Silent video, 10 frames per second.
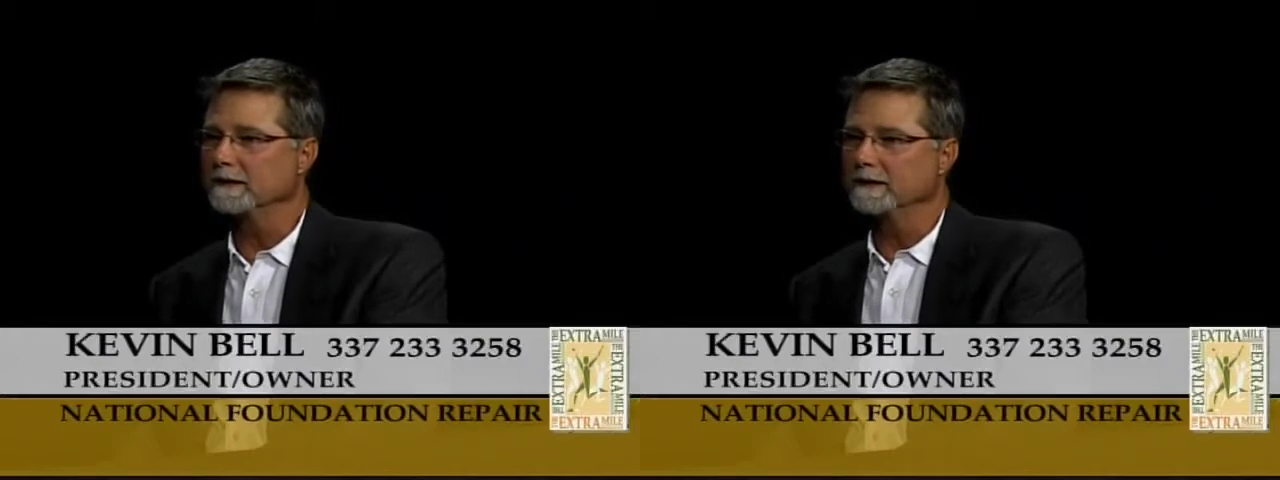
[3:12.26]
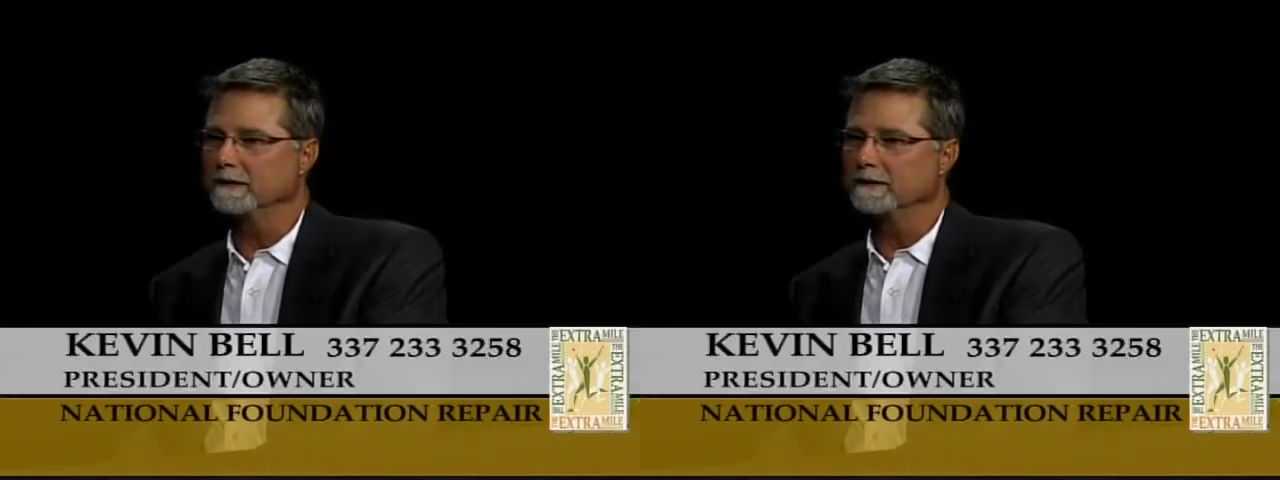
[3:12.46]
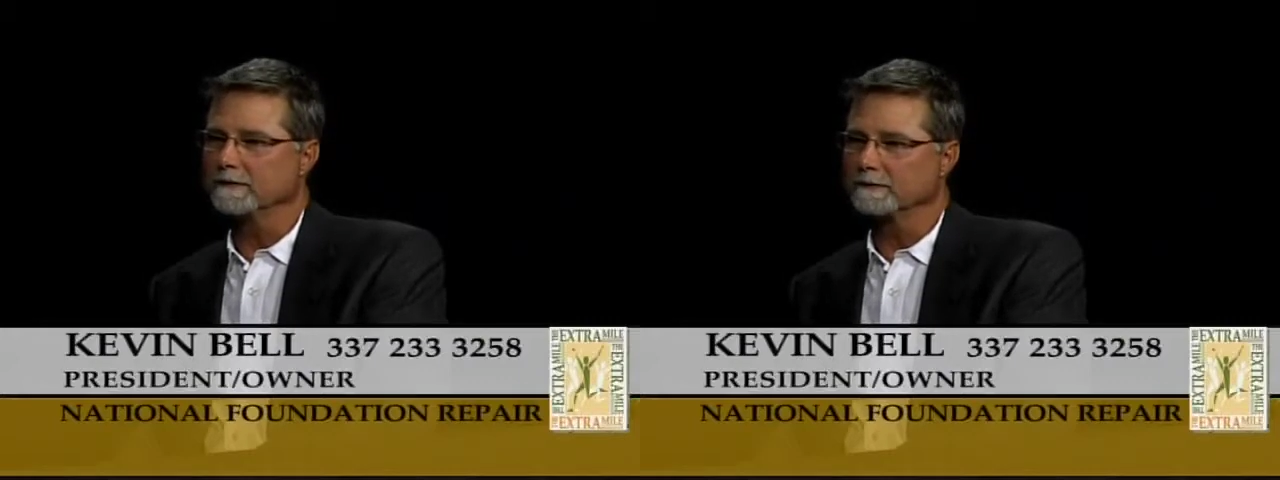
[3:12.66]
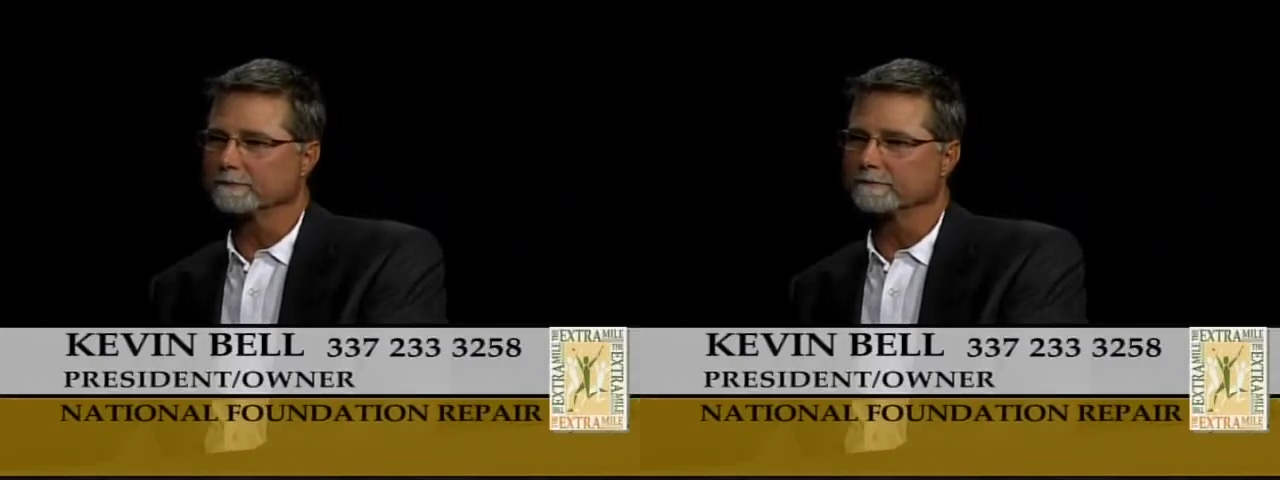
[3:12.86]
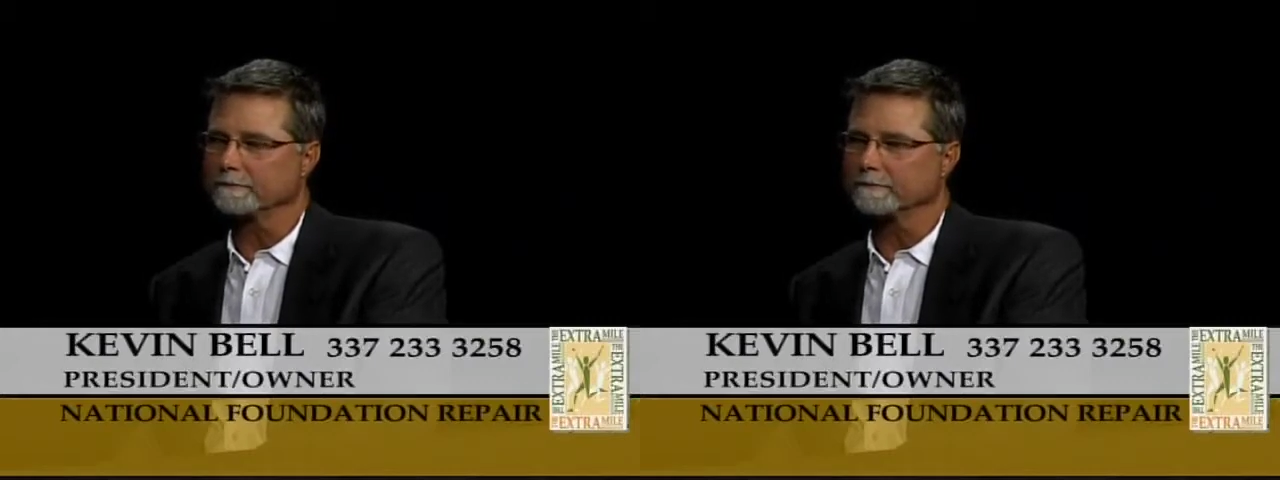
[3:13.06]
And I
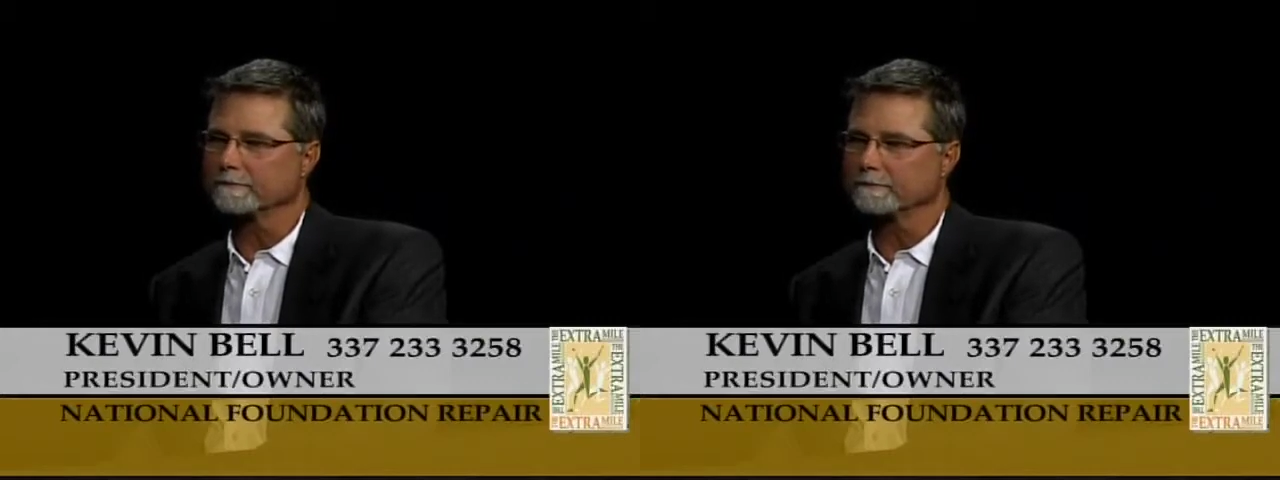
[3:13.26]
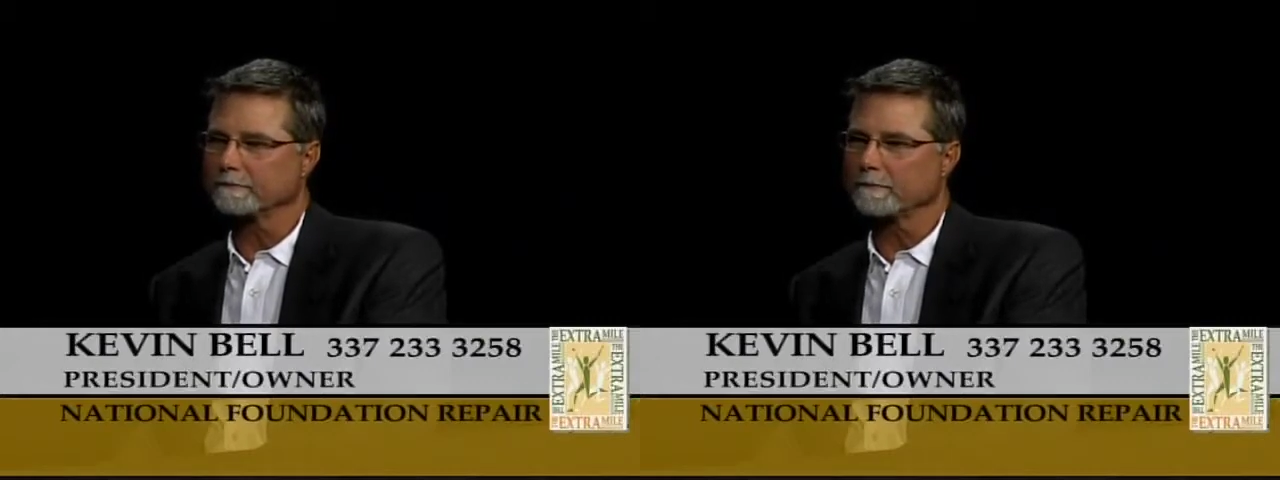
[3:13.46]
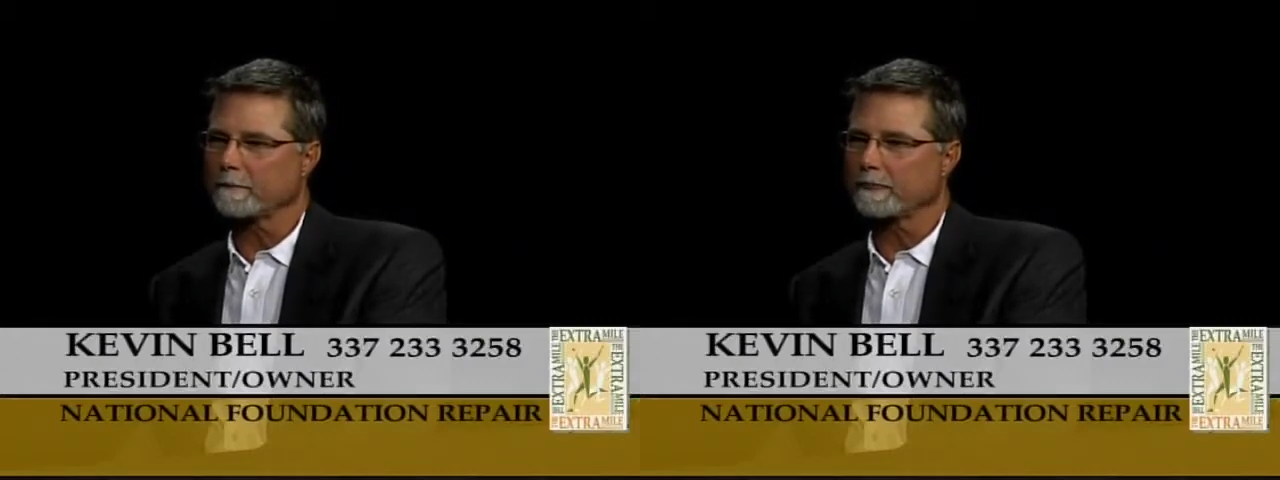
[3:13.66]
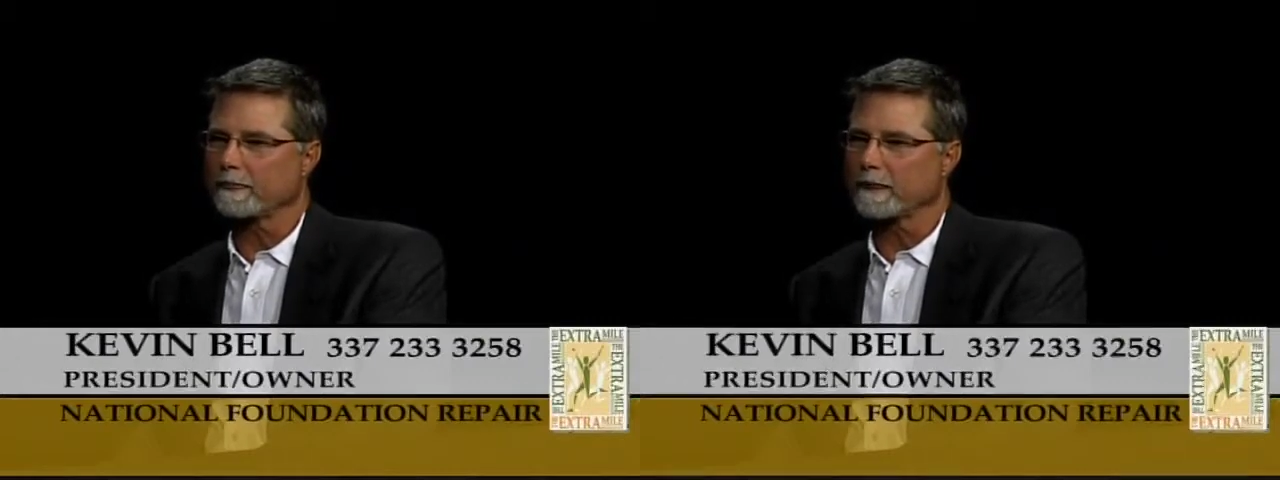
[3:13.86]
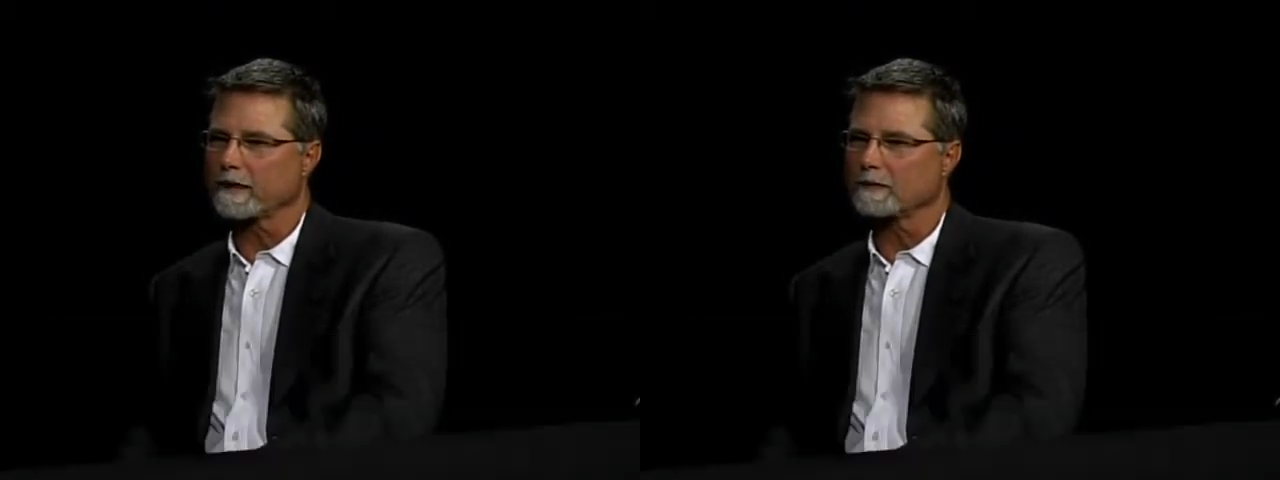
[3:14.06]
guess what you're saying